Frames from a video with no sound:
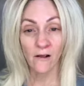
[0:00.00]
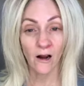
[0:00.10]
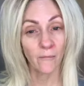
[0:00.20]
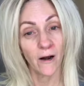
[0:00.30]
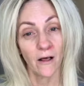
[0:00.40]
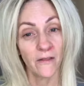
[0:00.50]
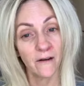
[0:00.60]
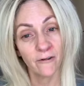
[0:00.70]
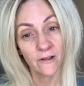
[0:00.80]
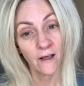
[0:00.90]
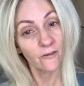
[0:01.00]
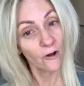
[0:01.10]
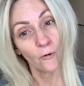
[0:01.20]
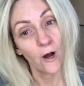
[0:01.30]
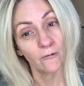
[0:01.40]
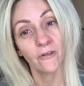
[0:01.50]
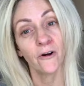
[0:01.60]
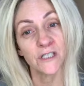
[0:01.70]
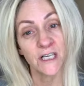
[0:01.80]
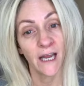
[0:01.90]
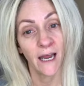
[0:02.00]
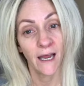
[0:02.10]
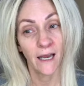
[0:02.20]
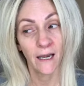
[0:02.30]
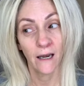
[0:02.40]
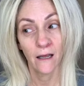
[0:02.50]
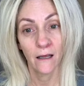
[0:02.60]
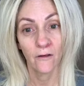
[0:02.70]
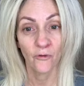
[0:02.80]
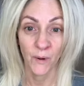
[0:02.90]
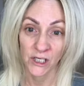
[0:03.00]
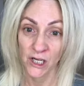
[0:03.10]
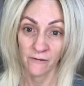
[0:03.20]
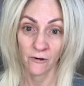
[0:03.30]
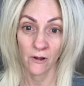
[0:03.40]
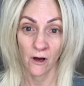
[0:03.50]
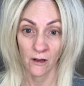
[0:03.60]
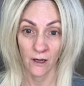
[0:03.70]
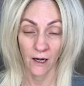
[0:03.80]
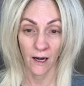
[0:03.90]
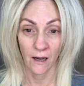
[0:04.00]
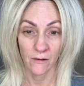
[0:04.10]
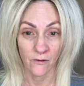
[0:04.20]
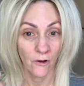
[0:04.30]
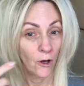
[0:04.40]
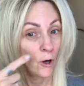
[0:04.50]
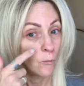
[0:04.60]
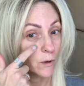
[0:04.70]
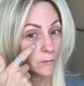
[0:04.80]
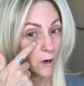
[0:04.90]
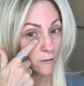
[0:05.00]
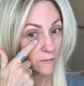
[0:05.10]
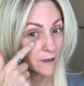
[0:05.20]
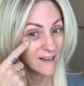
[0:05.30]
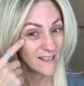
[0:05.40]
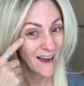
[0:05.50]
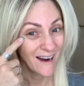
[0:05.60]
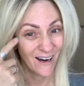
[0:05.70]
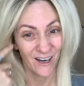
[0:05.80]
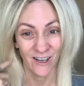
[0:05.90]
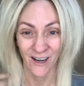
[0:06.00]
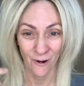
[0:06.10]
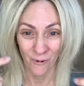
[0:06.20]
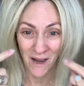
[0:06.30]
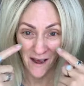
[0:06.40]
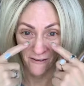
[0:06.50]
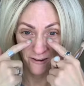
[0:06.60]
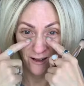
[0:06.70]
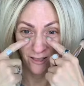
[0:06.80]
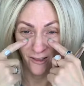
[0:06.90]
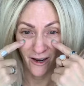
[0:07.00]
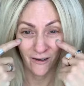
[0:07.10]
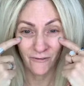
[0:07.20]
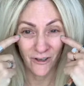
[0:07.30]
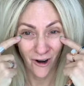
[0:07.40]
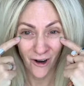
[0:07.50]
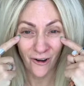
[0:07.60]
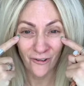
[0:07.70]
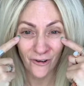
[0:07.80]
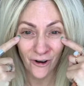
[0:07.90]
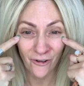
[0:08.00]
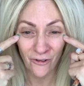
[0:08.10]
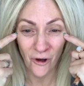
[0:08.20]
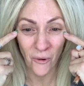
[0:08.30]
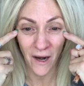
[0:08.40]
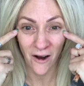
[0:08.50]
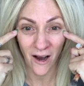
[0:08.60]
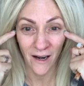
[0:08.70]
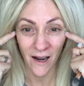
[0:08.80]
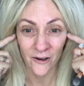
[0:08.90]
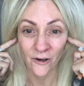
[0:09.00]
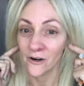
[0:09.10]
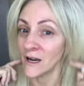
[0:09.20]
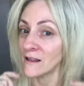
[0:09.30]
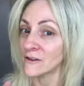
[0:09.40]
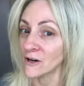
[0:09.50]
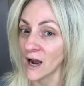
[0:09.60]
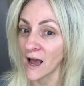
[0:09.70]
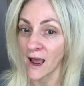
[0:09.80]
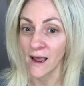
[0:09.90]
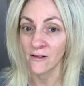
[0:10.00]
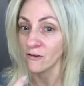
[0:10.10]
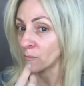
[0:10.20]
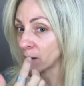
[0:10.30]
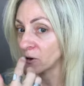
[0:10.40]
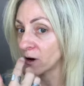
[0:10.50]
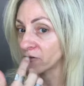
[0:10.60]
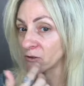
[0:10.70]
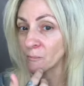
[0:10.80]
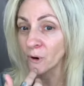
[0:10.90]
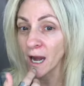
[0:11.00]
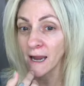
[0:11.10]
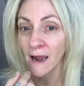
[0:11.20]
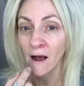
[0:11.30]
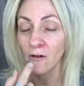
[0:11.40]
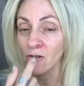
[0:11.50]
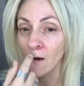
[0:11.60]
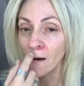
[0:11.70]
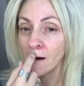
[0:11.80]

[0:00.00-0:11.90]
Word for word: talk about all the different things that go on with our skin, especially after the holidays when we're all really tired and we have a lot of dark circles going on underneath your eyes. You maybe you have some breakouts.